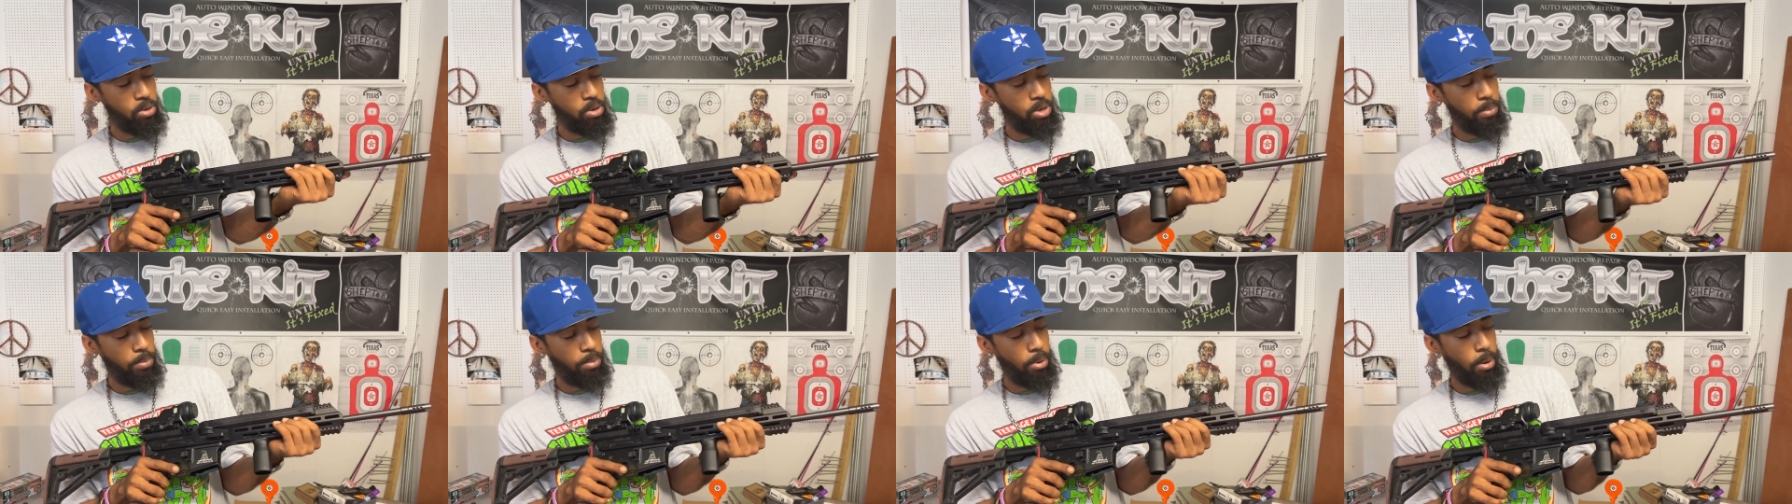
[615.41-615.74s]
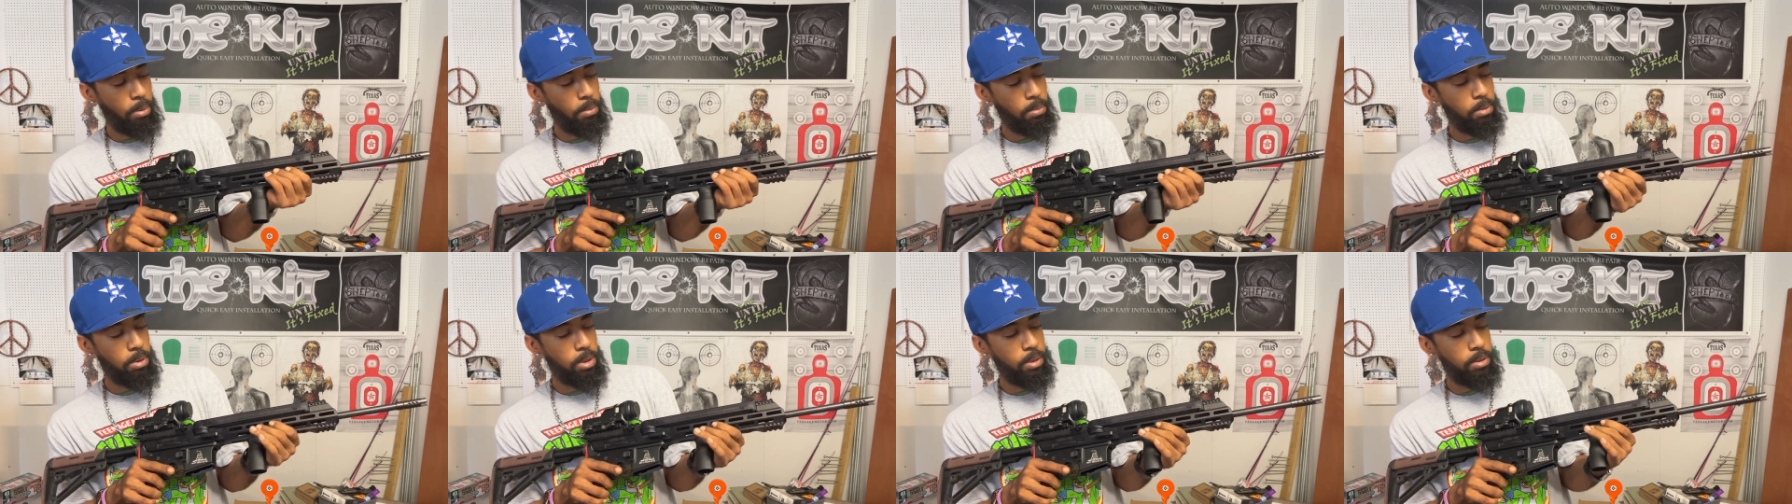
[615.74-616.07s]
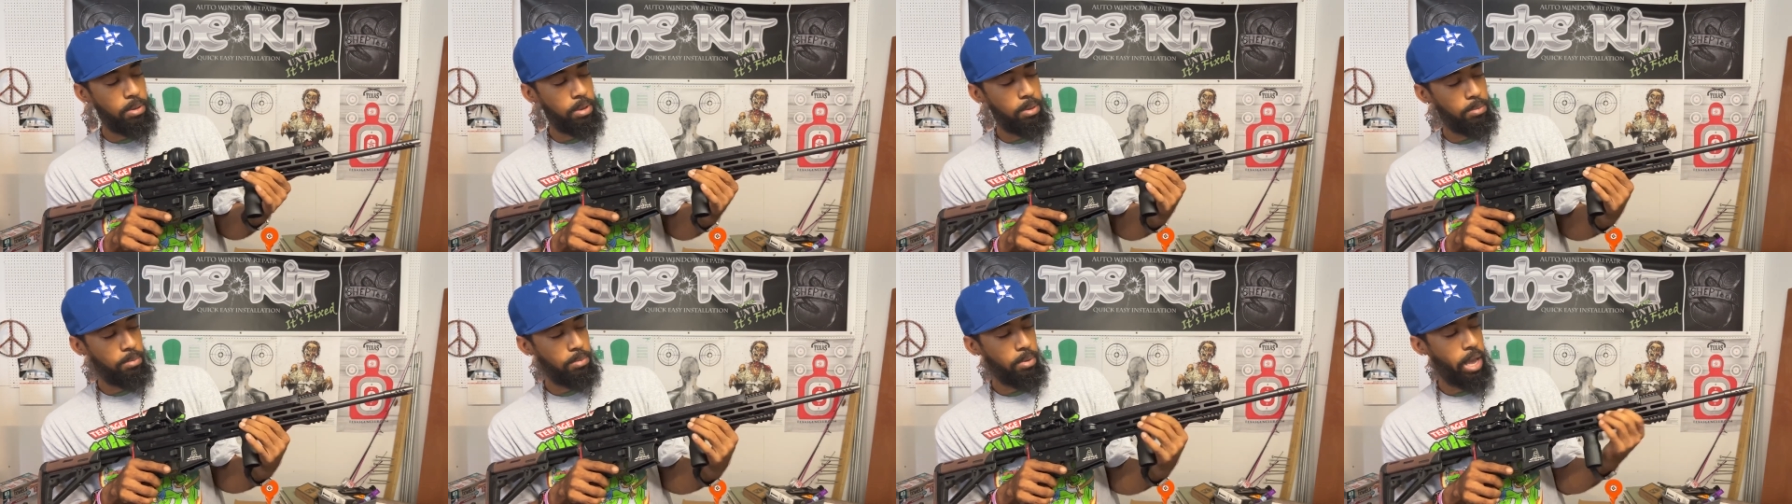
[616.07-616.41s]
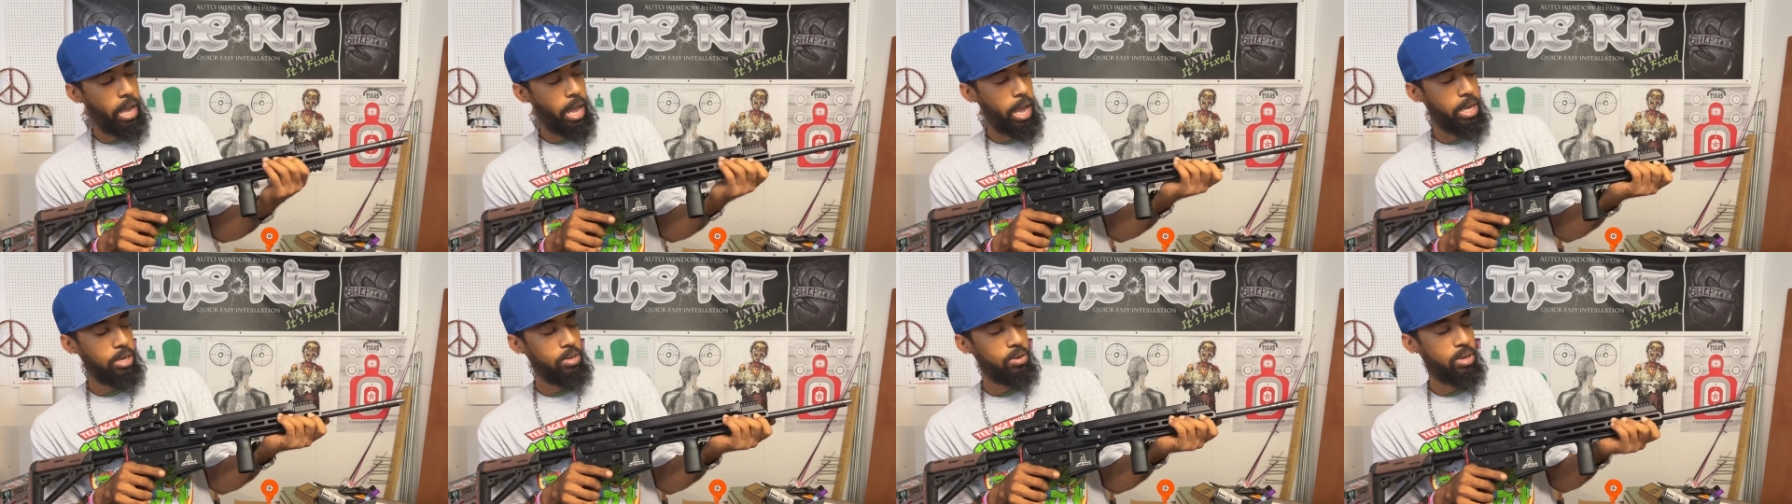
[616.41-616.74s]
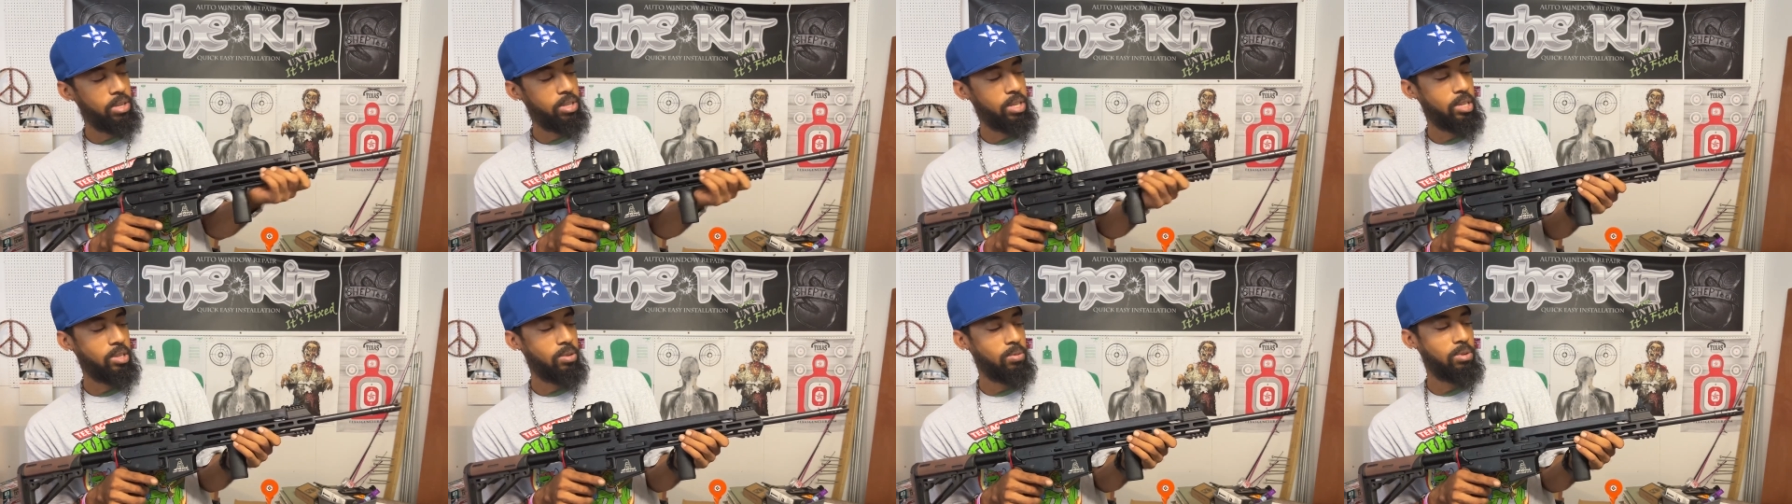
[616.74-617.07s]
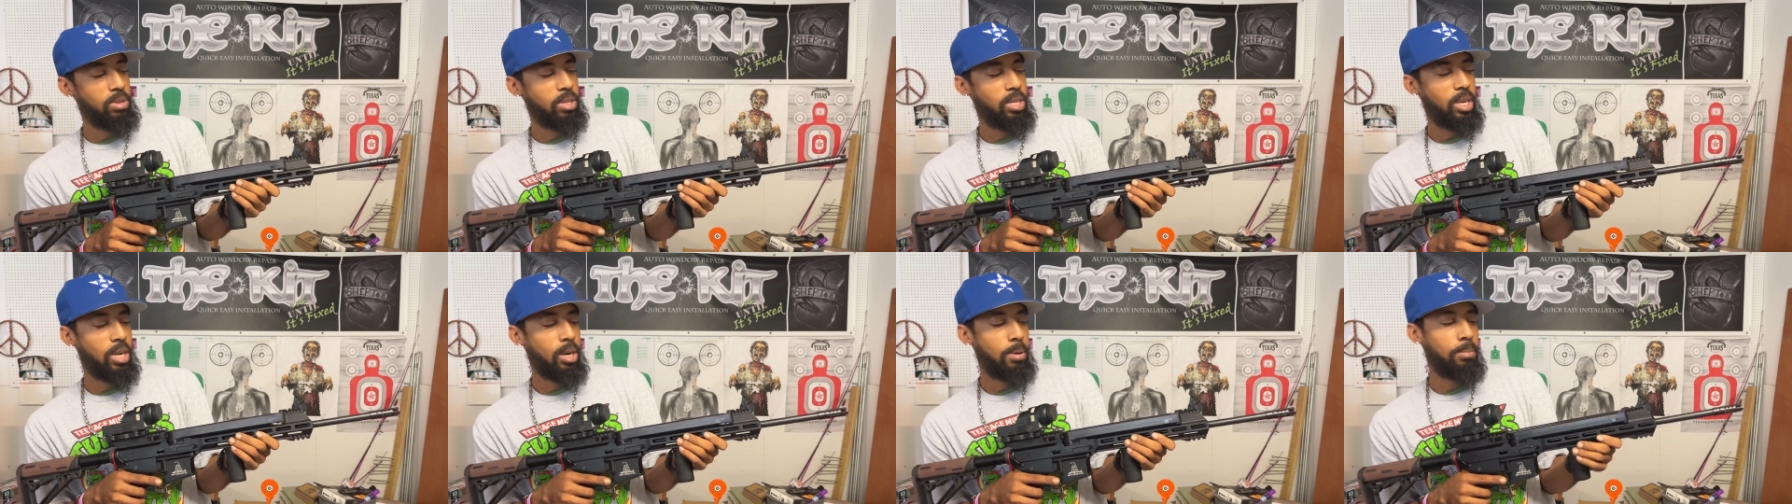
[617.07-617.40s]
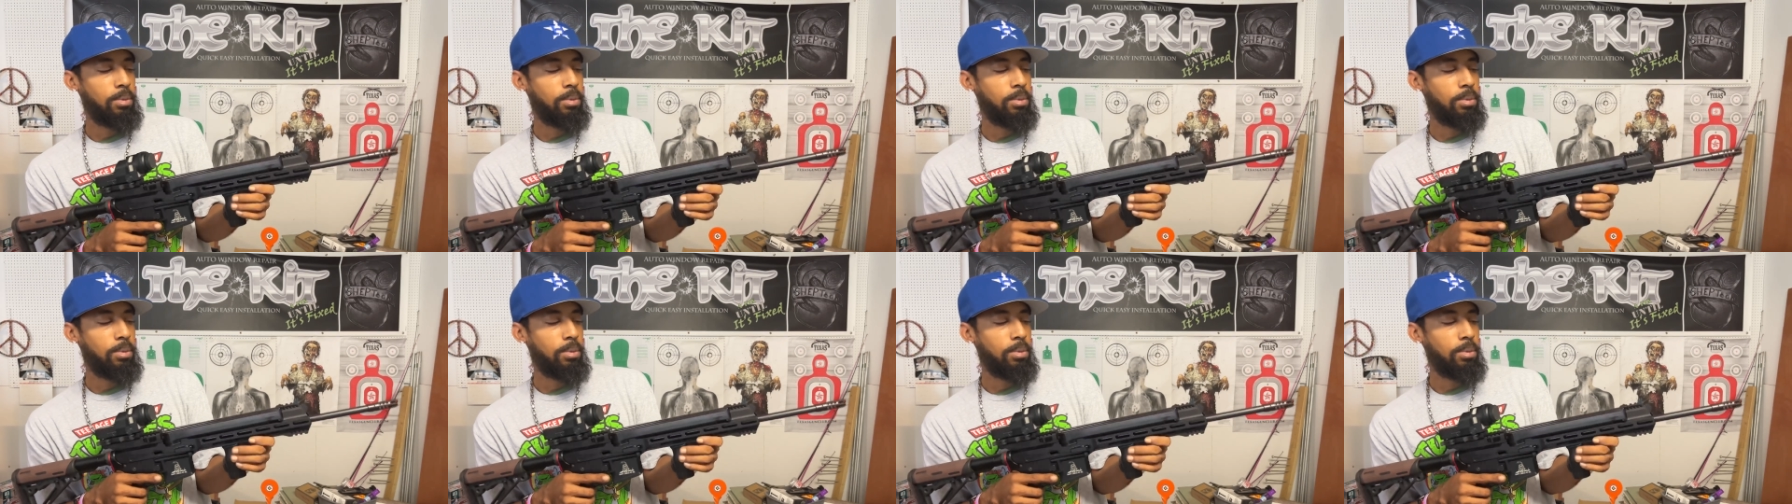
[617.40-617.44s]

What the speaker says: could probably add accessories there.